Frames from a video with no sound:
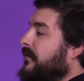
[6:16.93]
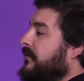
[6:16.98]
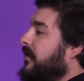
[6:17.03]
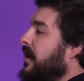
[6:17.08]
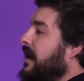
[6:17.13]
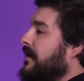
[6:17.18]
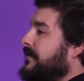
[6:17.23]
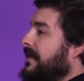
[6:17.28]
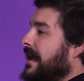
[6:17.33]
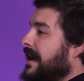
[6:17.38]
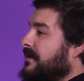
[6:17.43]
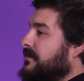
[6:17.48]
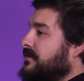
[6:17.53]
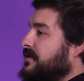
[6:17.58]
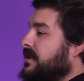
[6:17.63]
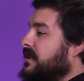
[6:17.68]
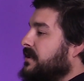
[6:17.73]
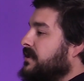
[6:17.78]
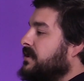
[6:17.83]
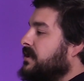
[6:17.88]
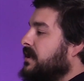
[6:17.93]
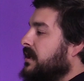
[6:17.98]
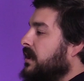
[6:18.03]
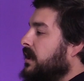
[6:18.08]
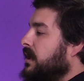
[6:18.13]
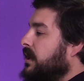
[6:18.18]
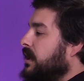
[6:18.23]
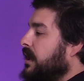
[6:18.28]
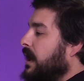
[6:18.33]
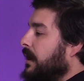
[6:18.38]
5,000.
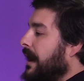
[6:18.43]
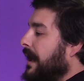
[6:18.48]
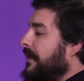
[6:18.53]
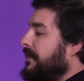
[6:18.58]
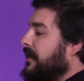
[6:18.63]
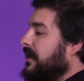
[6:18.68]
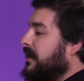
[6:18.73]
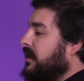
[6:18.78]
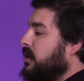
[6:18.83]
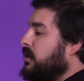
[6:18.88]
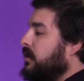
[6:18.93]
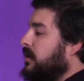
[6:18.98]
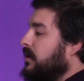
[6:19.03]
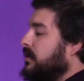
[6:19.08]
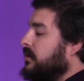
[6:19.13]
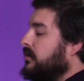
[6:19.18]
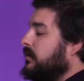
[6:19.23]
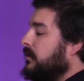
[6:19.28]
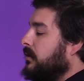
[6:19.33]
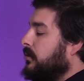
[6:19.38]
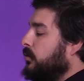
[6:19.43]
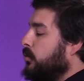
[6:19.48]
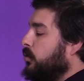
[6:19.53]
I think you can